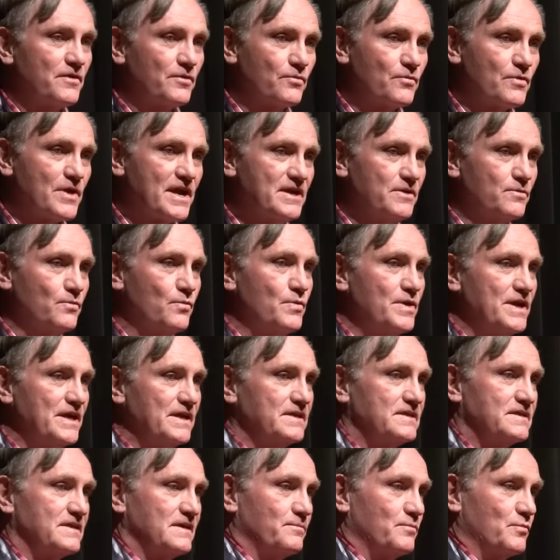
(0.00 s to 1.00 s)
the right
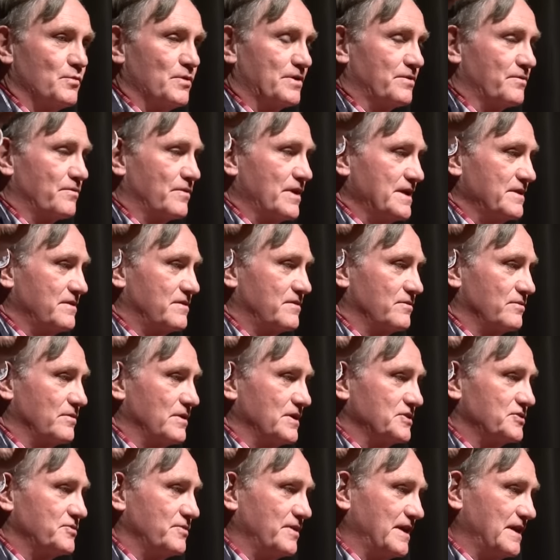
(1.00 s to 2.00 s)
wingtip went right through
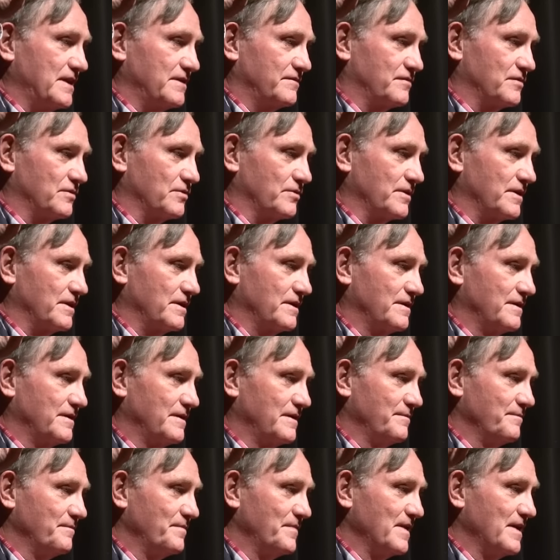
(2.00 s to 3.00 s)
our trading floor.
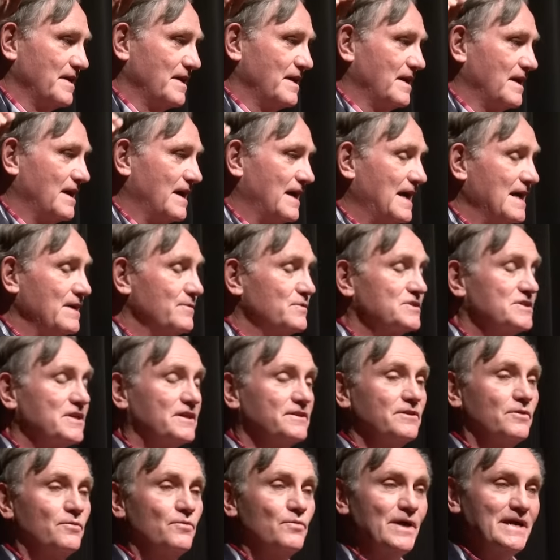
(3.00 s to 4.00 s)
I was
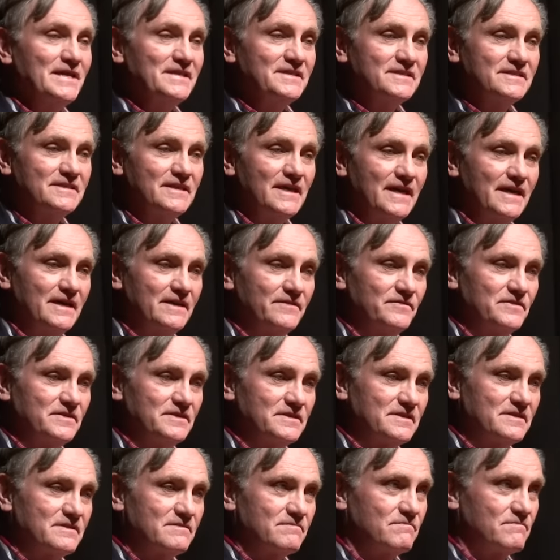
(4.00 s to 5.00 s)
on the west side of
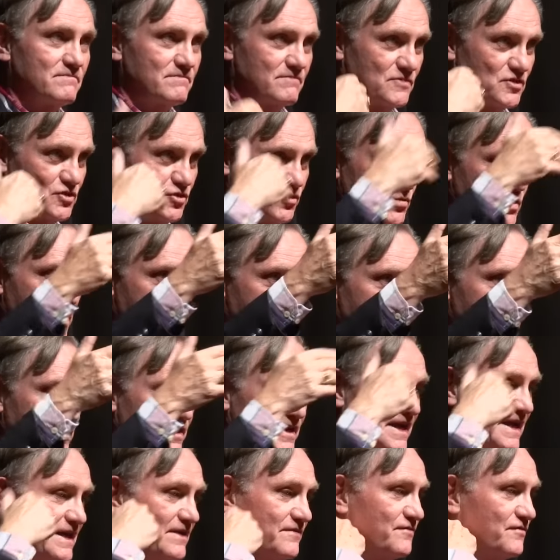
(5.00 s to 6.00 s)
this
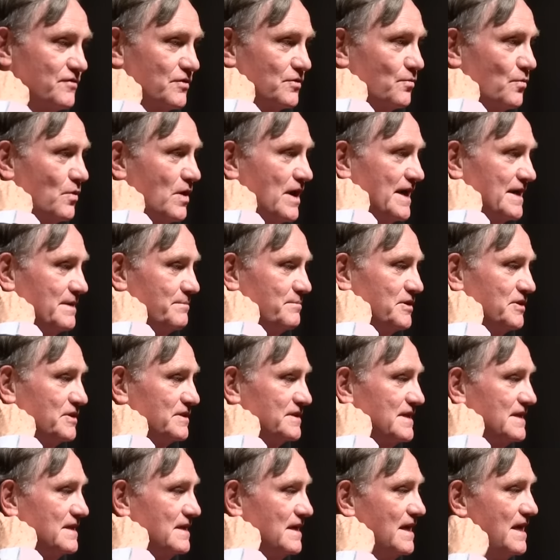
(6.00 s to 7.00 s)
208 foot wide
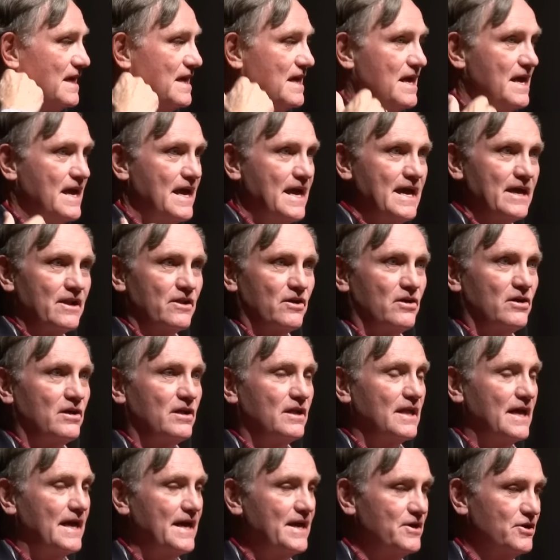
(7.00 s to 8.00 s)
building, and
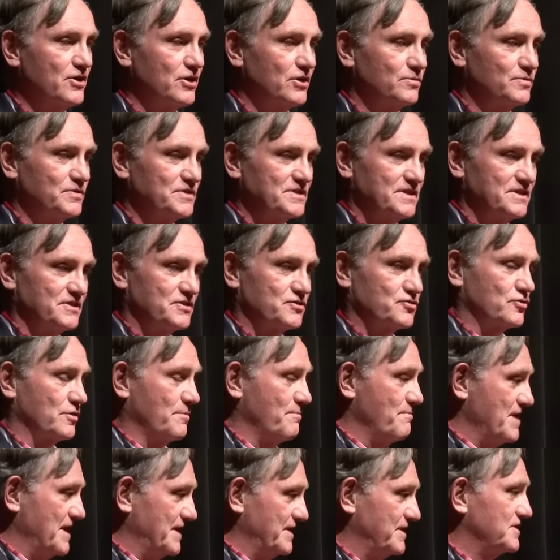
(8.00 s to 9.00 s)
all I heard was this
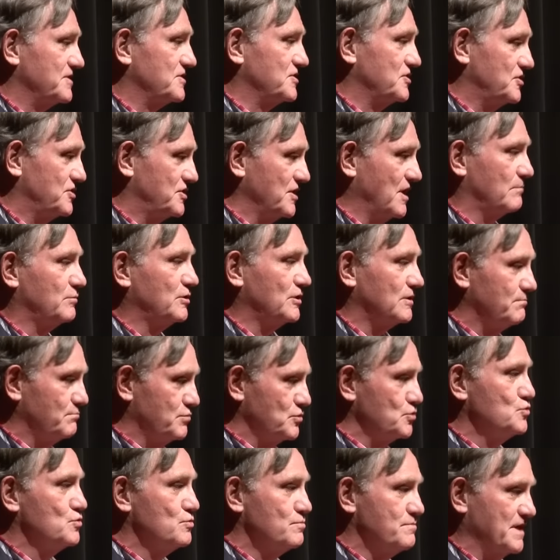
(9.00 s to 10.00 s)
tremendous double
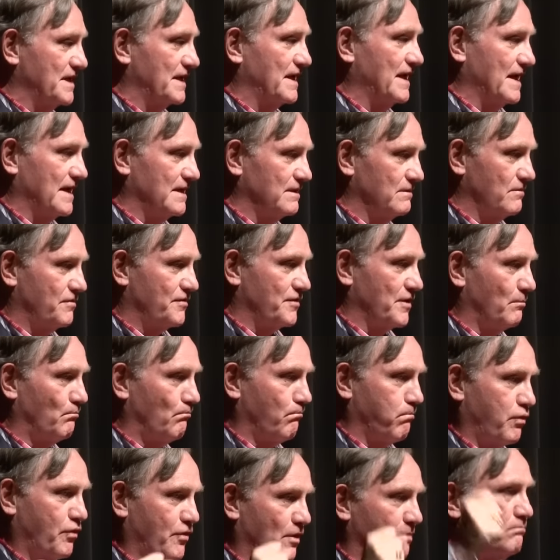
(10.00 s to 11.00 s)
boom again
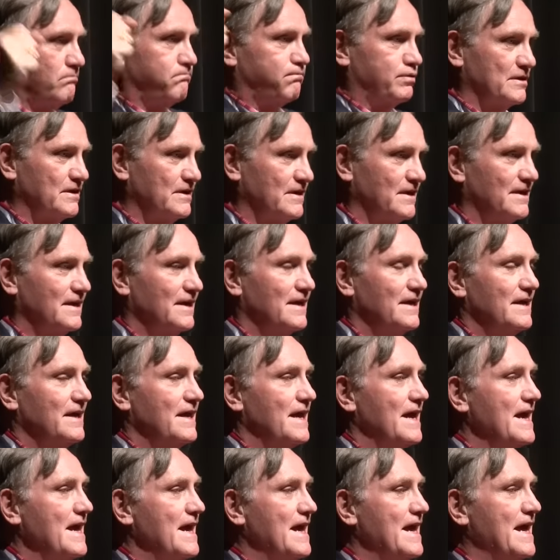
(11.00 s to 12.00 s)
thump, thump
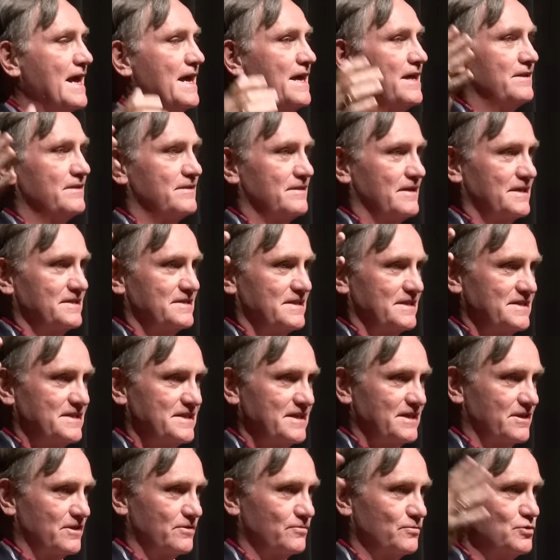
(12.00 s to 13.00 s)
and as I
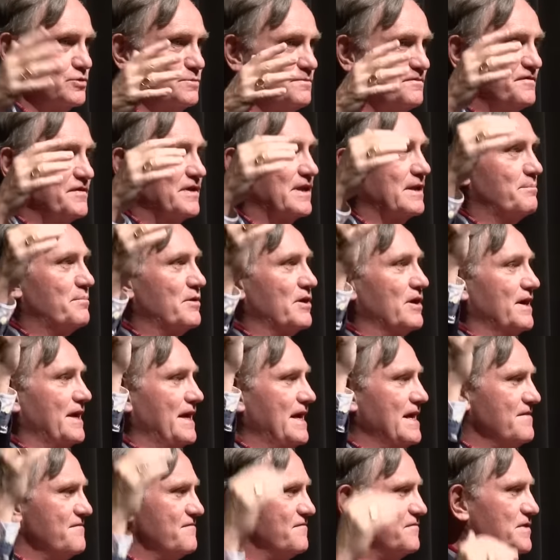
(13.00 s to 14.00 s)
said, our room fell apart.
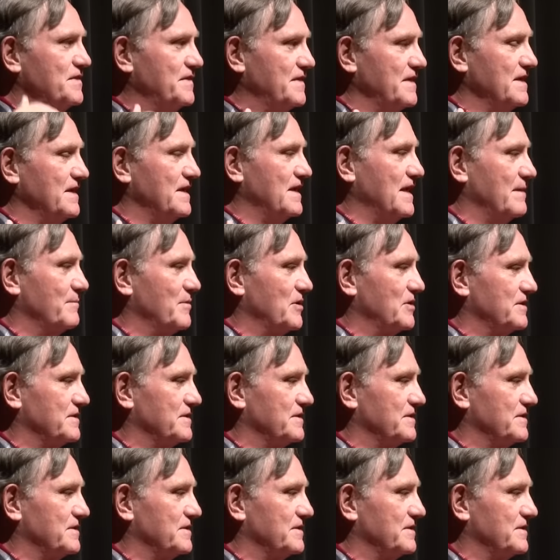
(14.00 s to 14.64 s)
Everything came